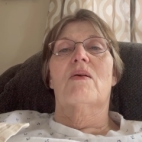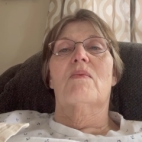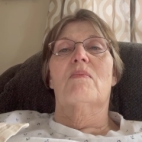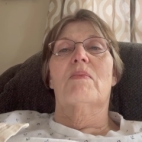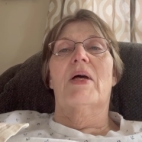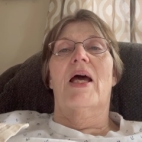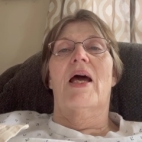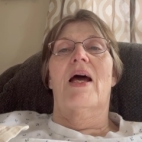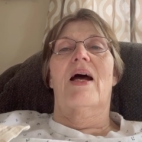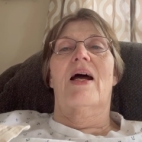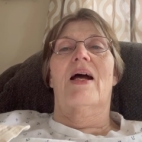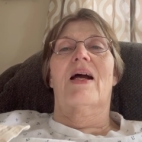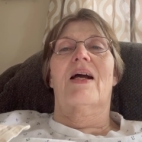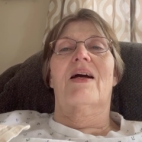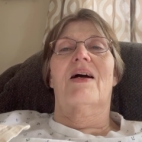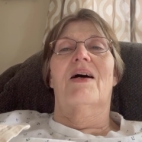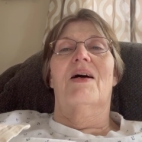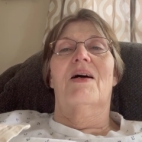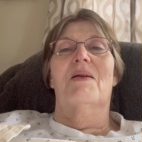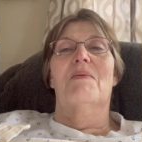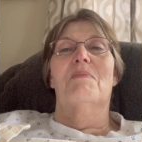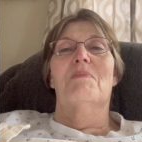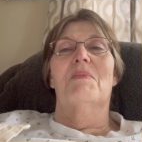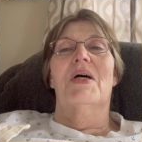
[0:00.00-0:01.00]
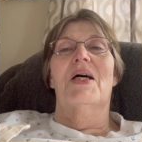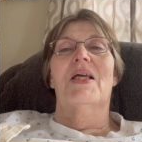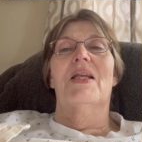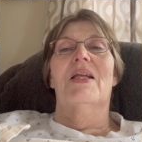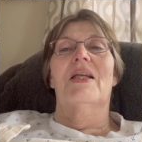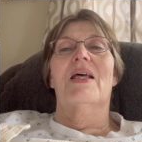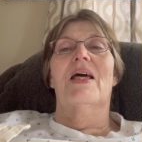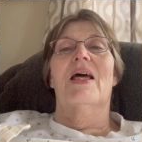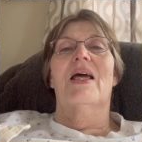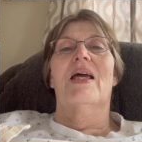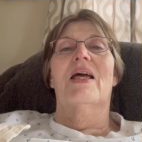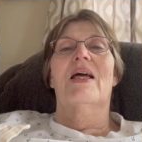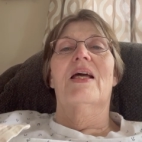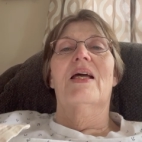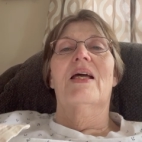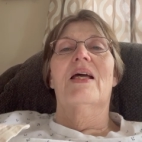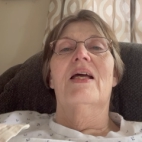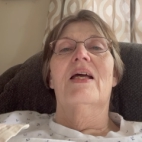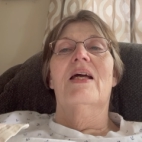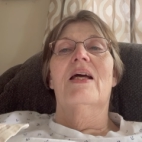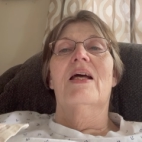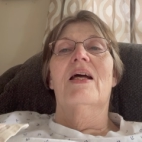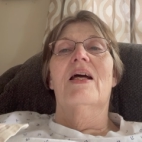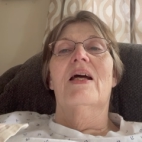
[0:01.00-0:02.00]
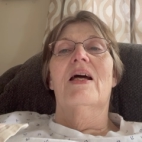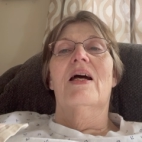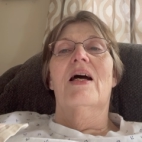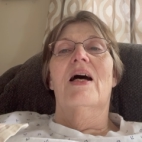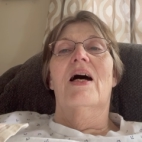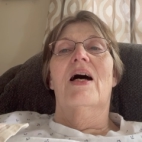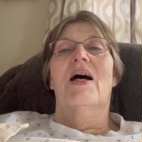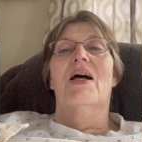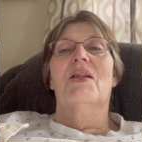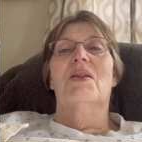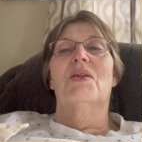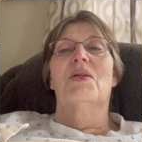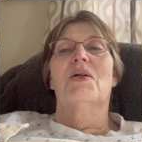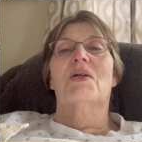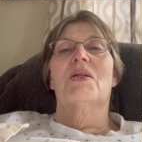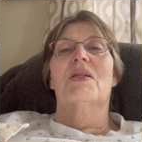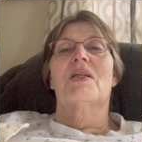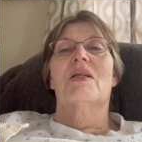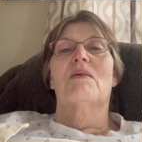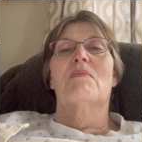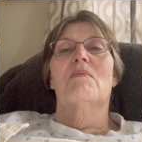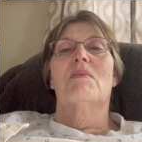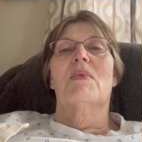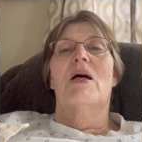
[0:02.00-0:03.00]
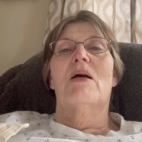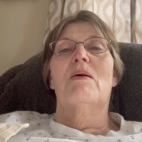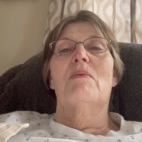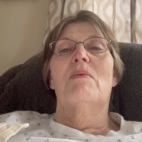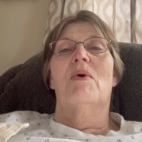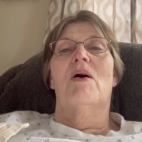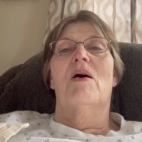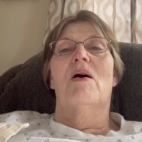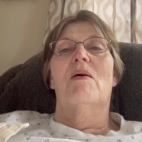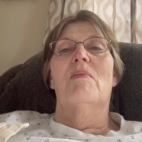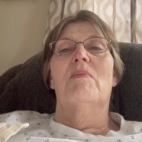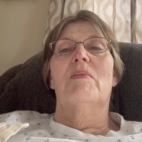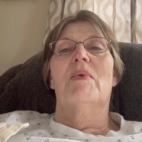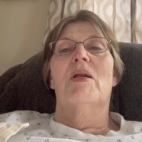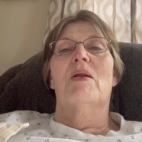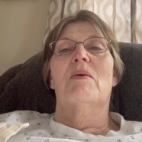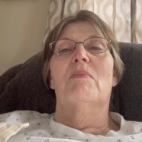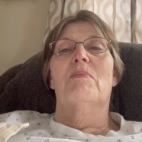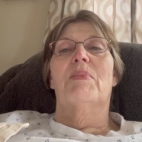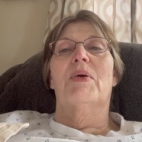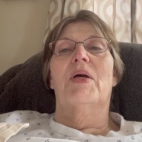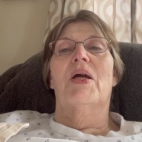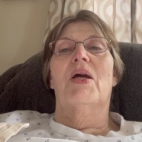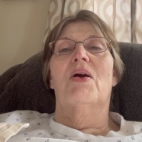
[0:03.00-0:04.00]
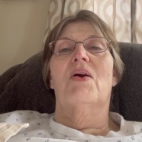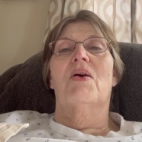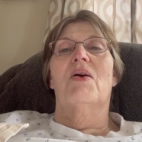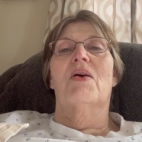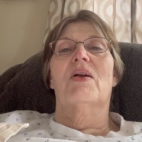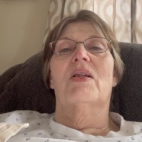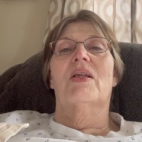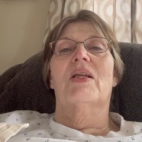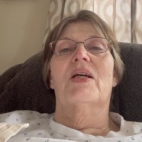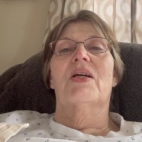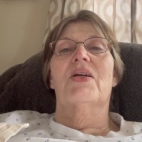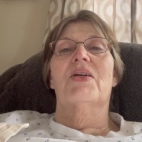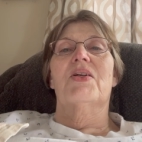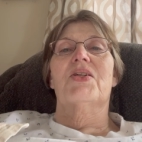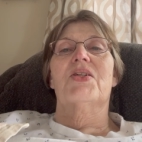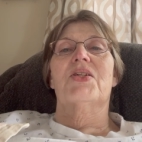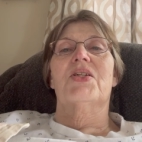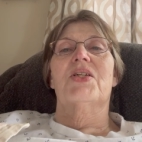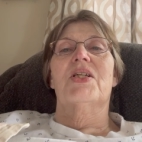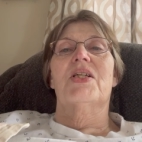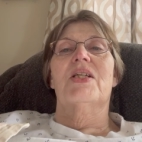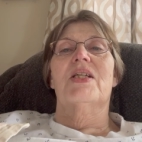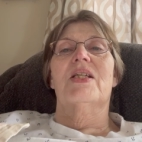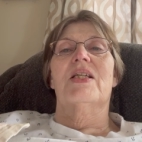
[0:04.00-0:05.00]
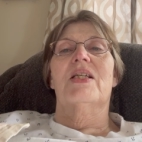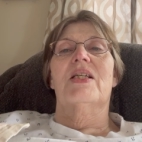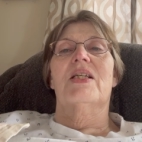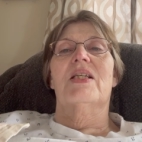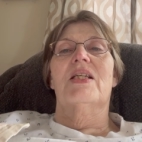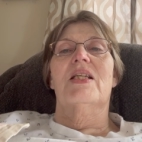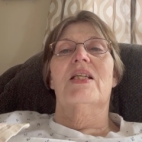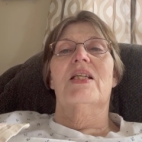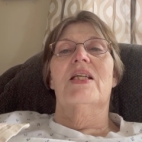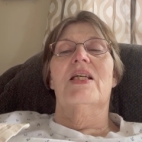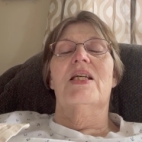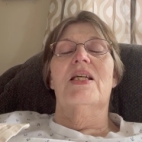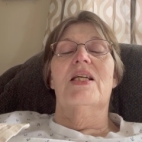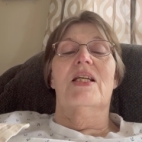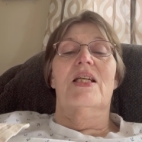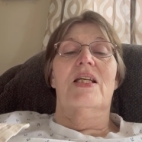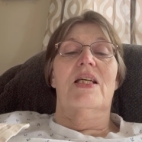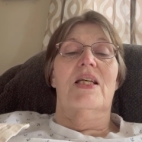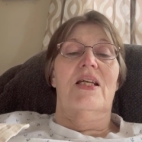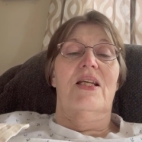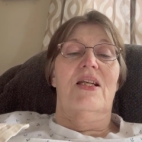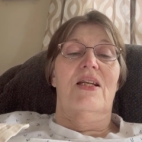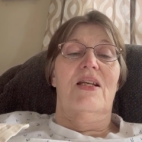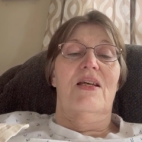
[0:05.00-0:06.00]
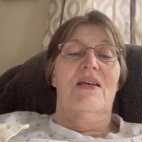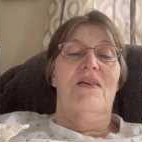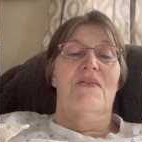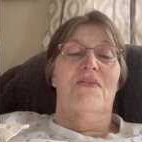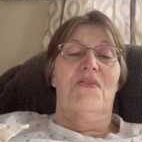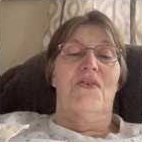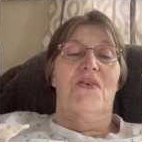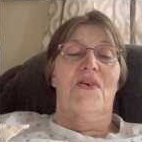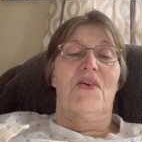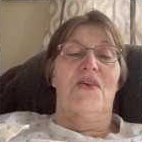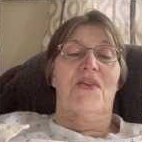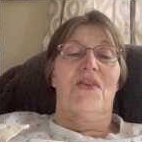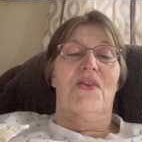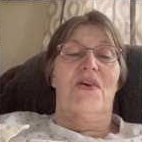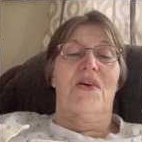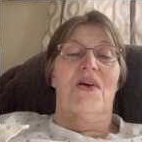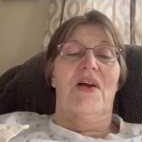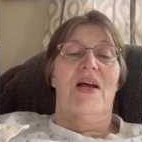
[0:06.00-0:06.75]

back on Monday. I looked at my mom, and apparently she didn't need any further